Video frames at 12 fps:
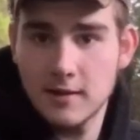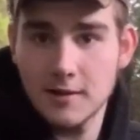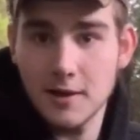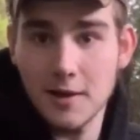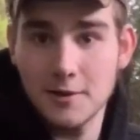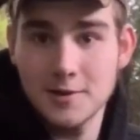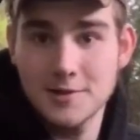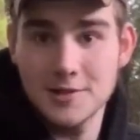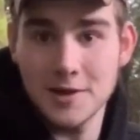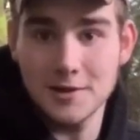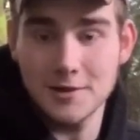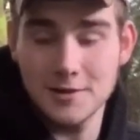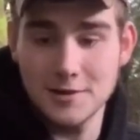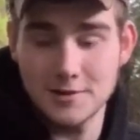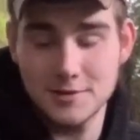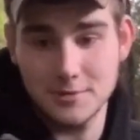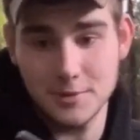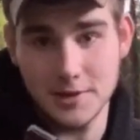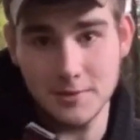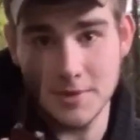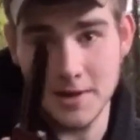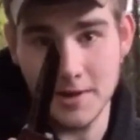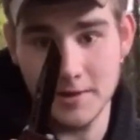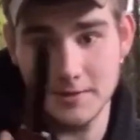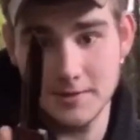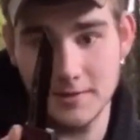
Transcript: Oh, this sucker is sweet, man.